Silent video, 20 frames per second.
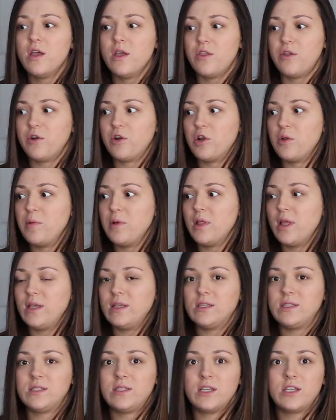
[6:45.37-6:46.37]
They're gonna be like
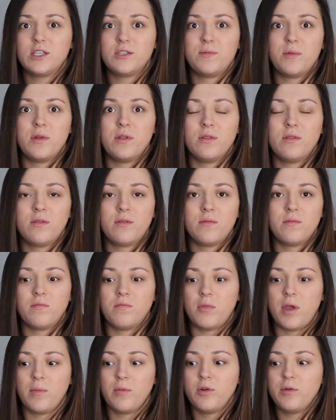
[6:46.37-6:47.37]
six month.
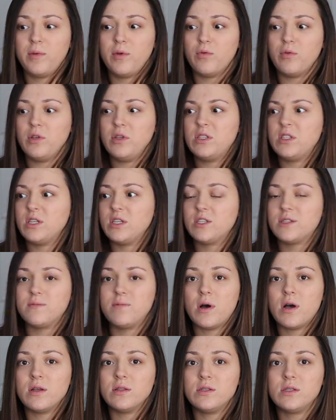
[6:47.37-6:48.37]
I'm gonna be only six
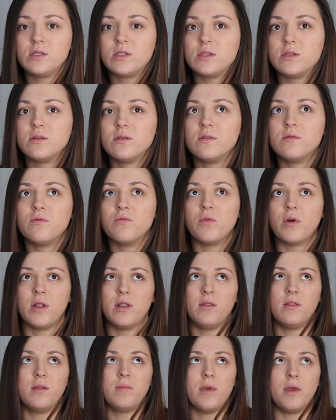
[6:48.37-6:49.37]
months
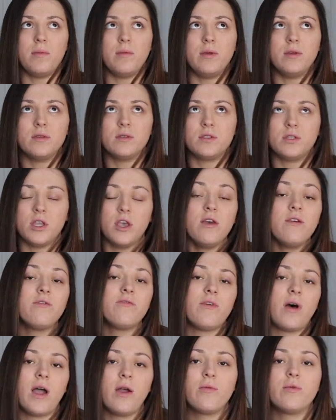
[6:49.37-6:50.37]
when the babies,
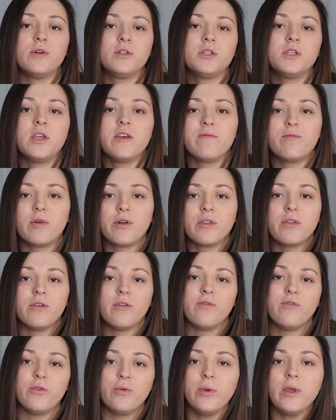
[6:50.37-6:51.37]
if I were to give birth in
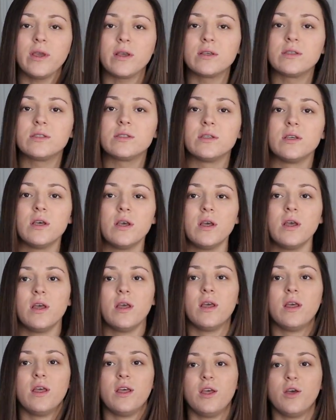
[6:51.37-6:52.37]
a few weeks,
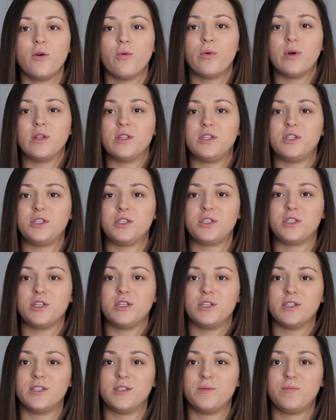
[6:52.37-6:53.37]
which
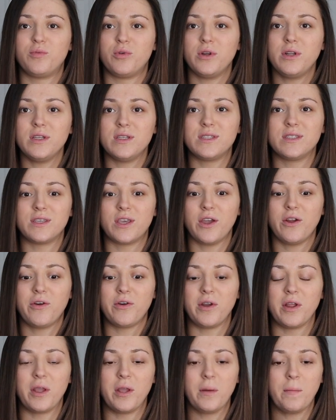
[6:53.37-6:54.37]
is pretty
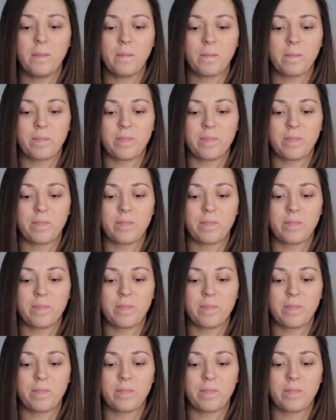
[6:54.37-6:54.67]
scary.